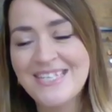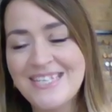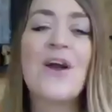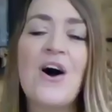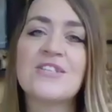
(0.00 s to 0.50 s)

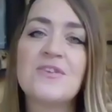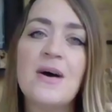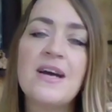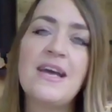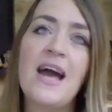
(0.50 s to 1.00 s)
So my
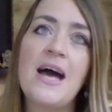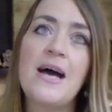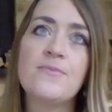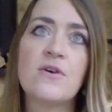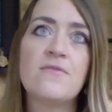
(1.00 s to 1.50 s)

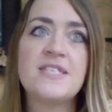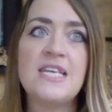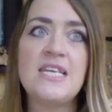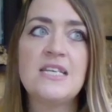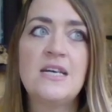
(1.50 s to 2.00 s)

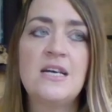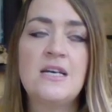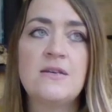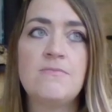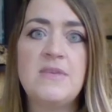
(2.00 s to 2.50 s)
obviously
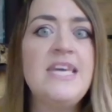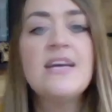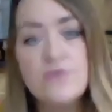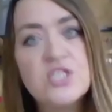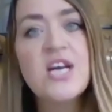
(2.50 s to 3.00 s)

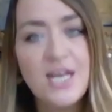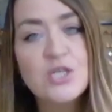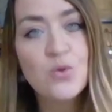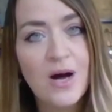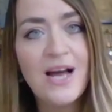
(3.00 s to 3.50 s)
year has
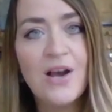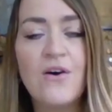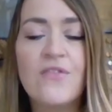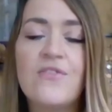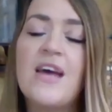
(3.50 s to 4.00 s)
changed quite a
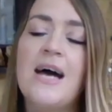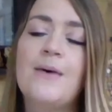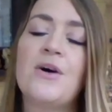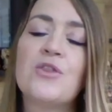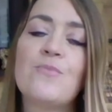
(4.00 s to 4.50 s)
lot
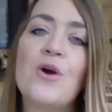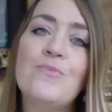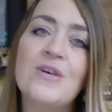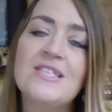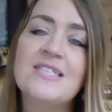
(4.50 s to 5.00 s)
at the
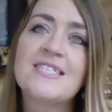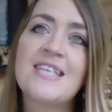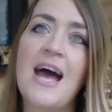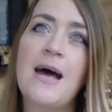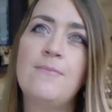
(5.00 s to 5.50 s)
moment. So
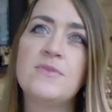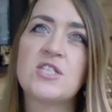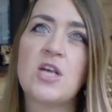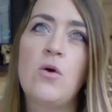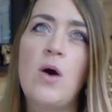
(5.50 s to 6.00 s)

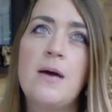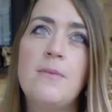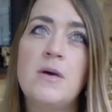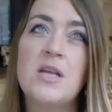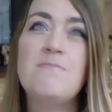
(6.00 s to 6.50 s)
I'm
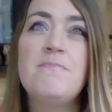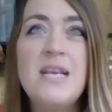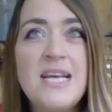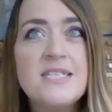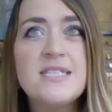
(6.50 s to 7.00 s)
at the
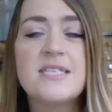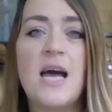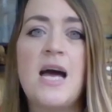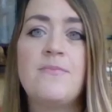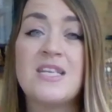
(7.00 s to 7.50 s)
minute,
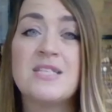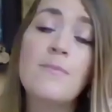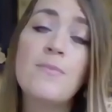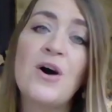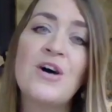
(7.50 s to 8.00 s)
I
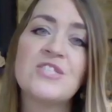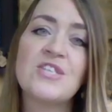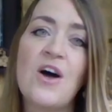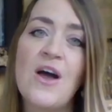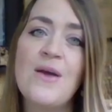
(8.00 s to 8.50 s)
suppose, still doing
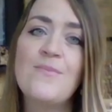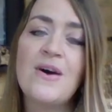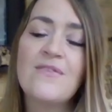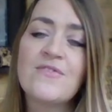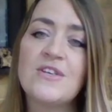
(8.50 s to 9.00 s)
it part
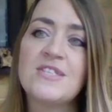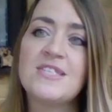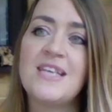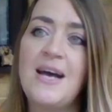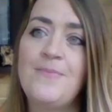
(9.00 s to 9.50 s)
time. I've
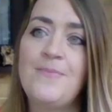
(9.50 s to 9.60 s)
got